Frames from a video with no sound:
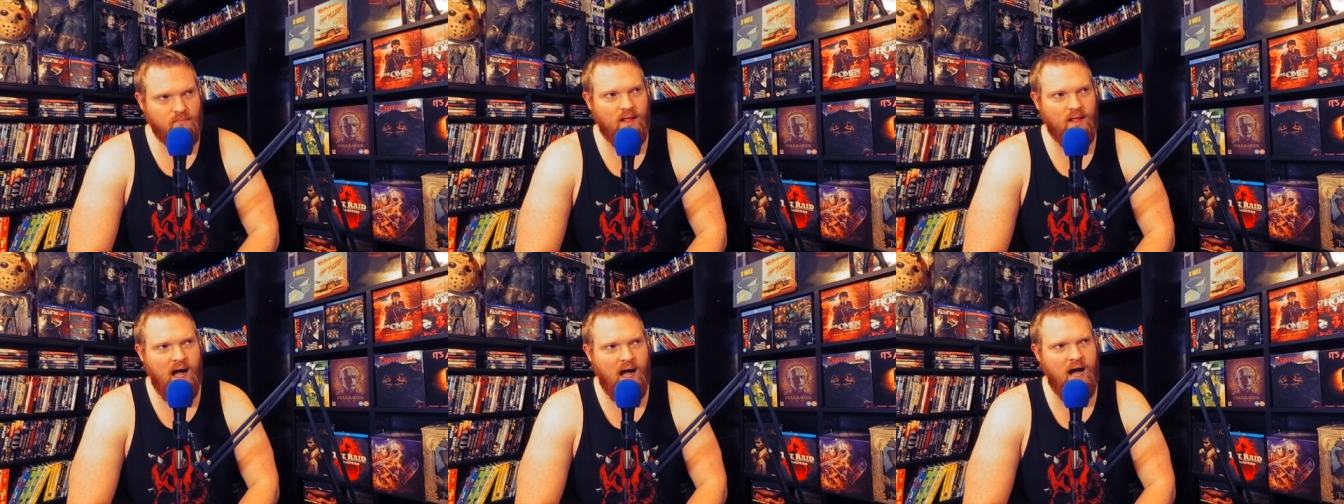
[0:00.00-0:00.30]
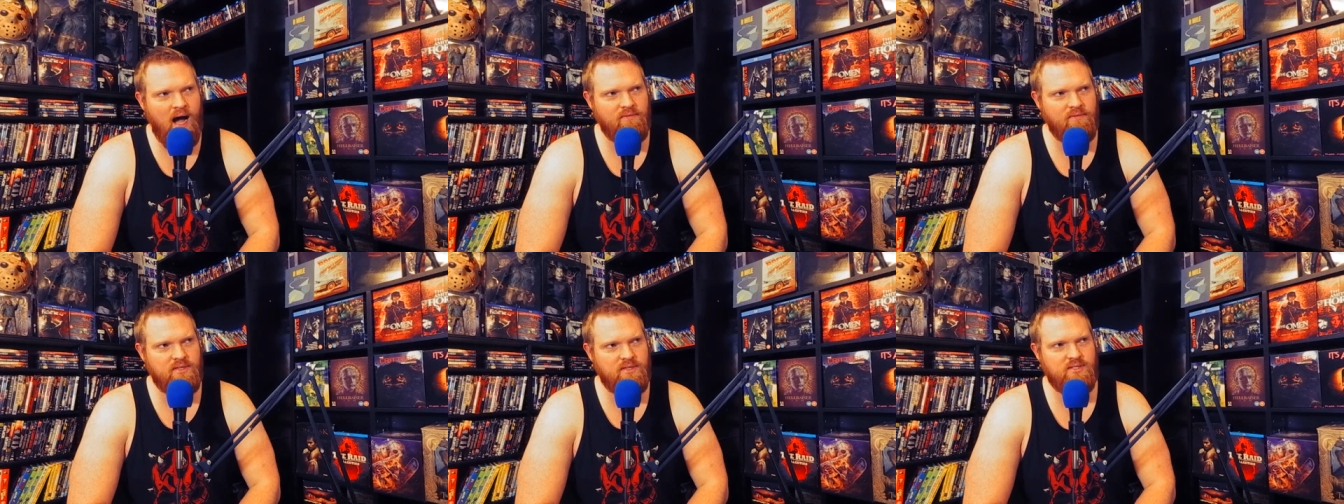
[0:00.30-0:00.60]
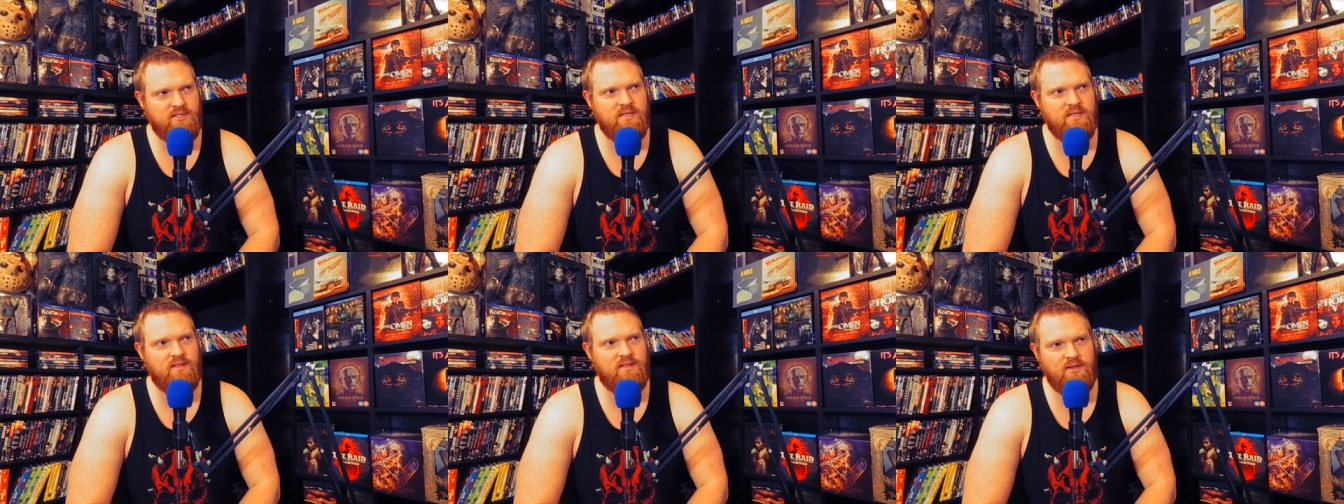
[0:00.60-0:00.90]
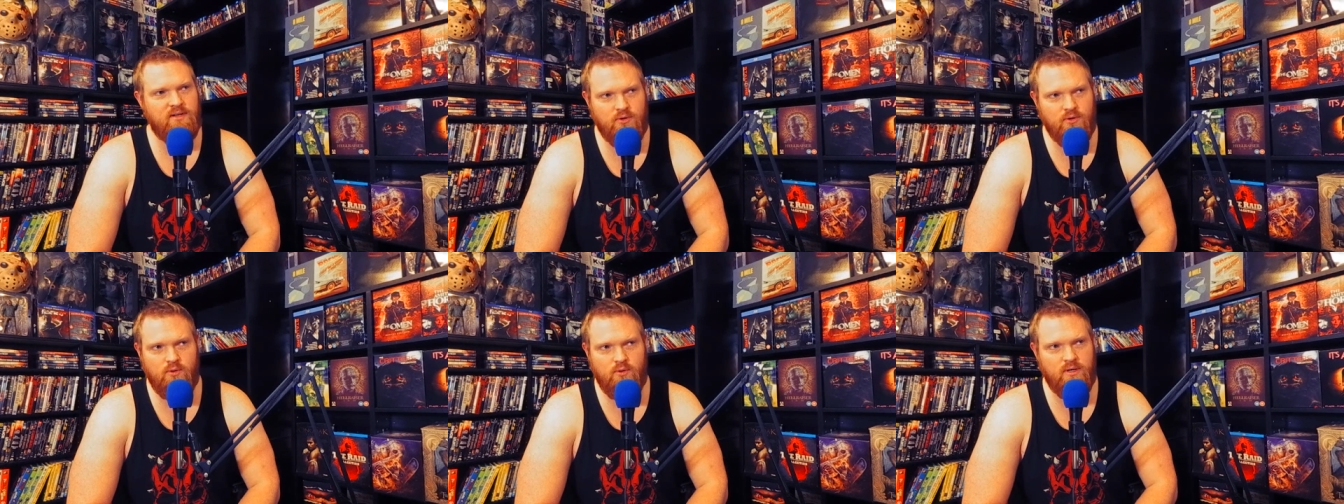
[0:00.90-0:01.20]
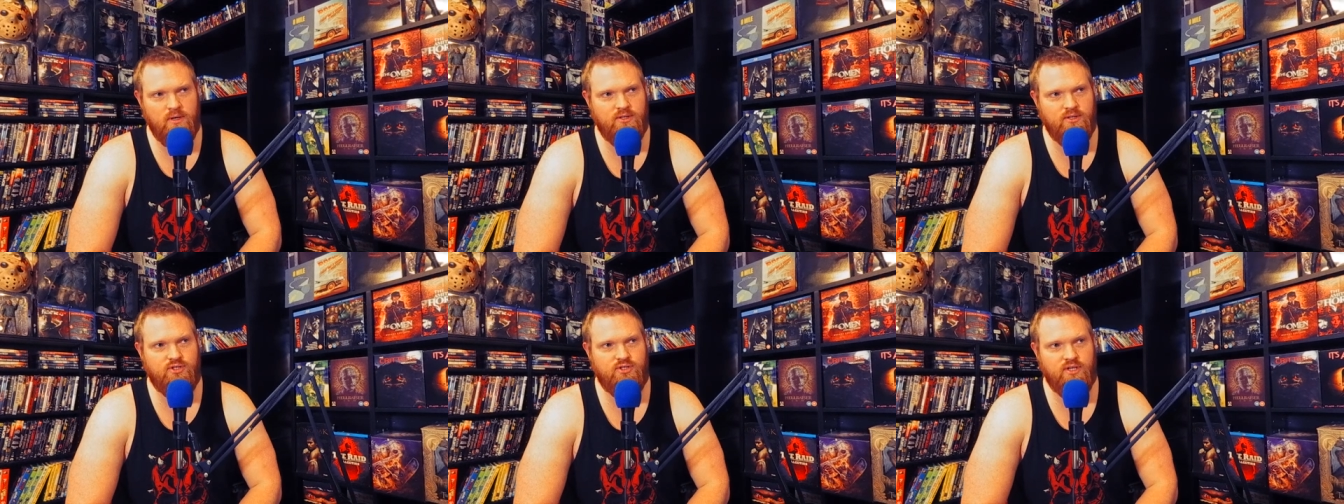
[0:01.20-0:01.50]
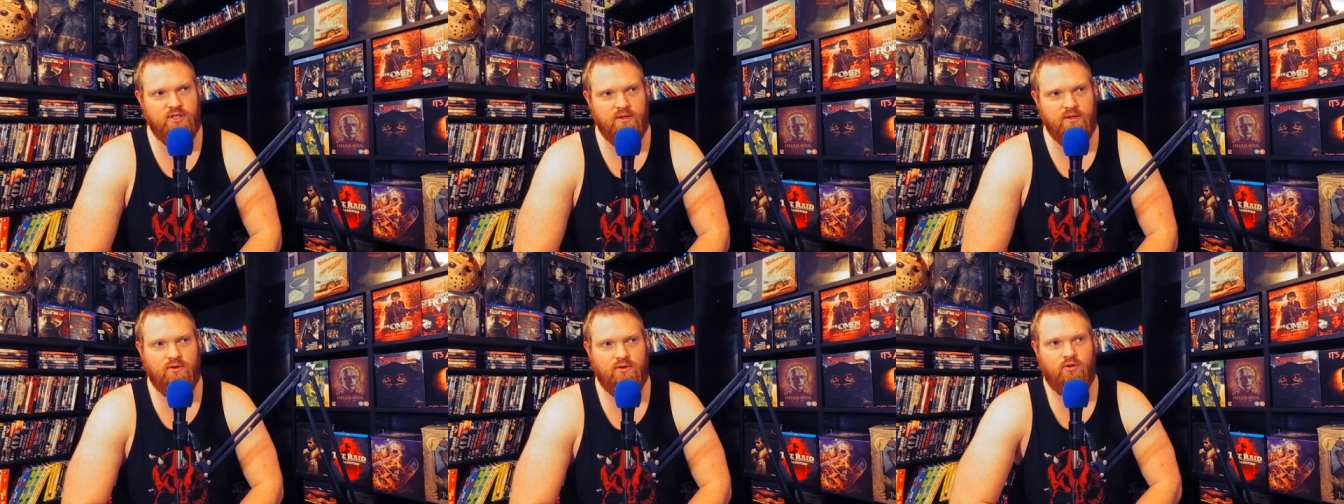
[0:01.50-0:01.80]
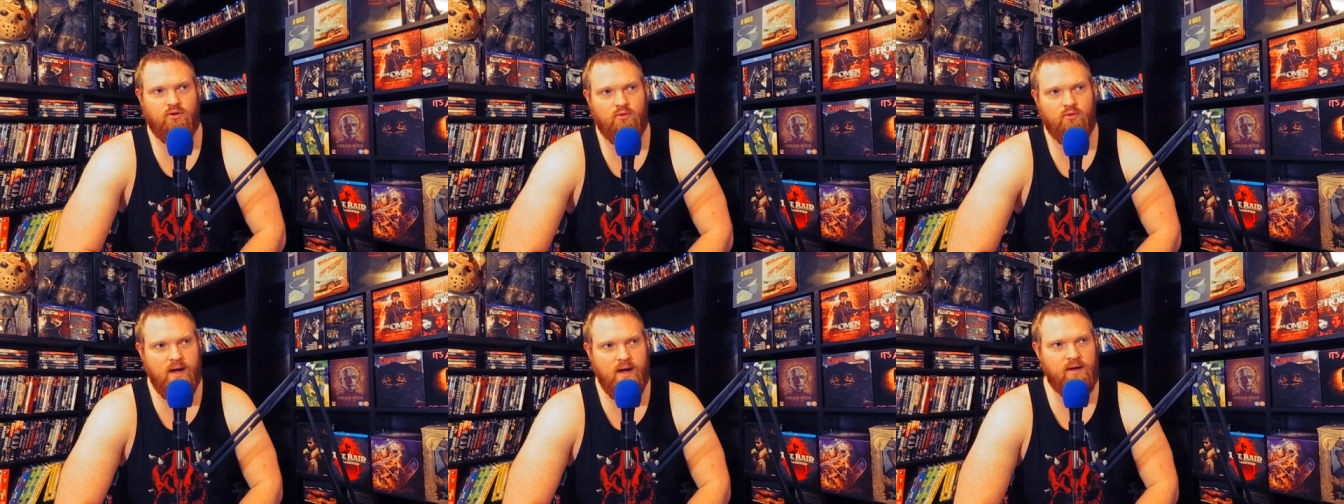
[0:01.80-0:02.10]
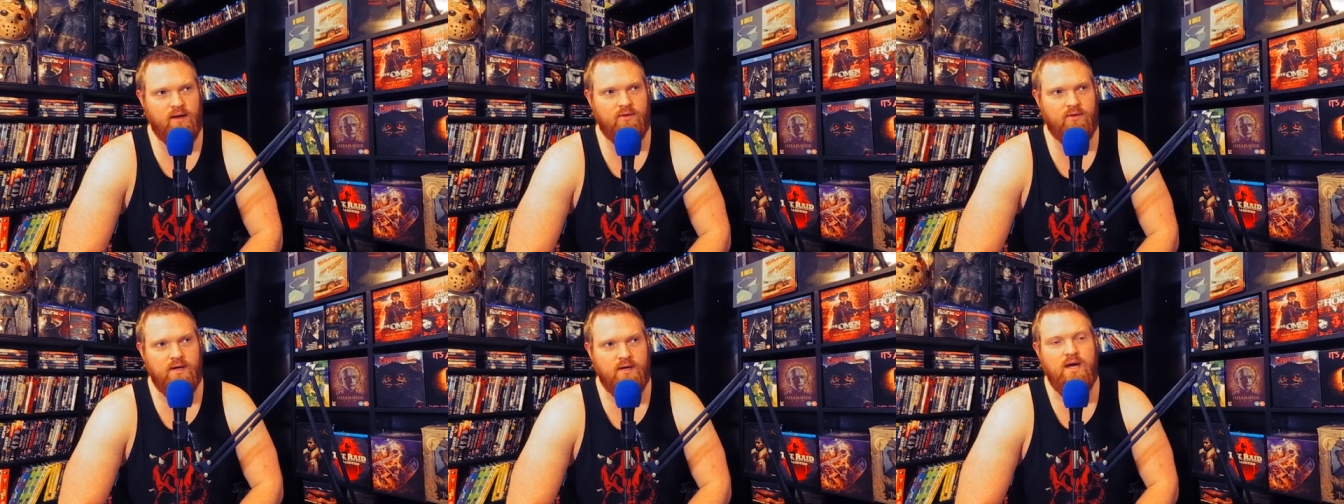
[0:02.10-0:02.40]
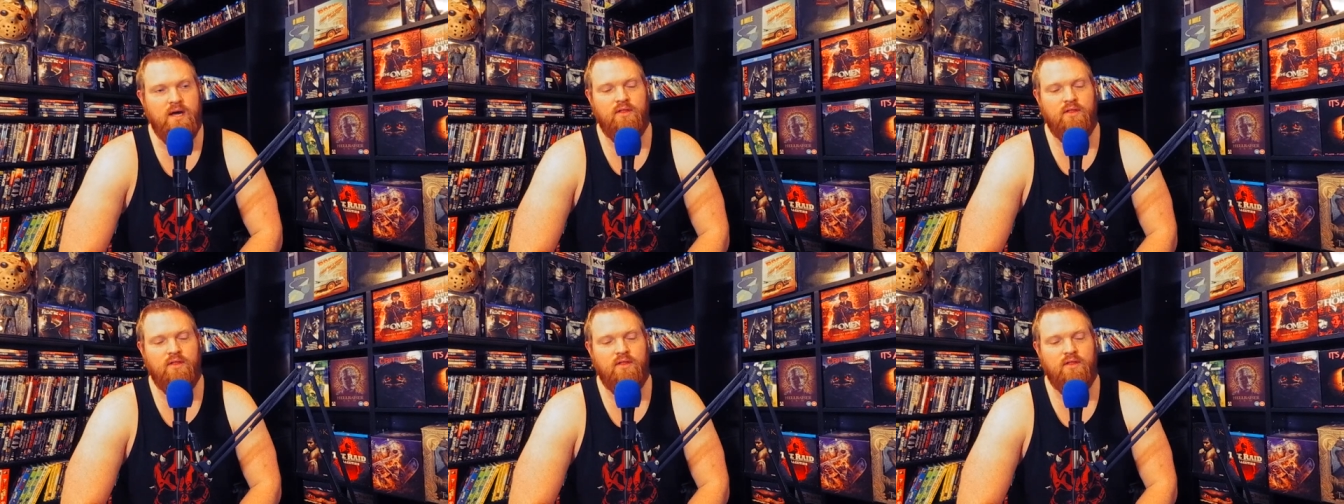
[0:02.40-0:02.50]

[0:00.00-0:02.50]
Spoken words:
obviously they do his shit correctly.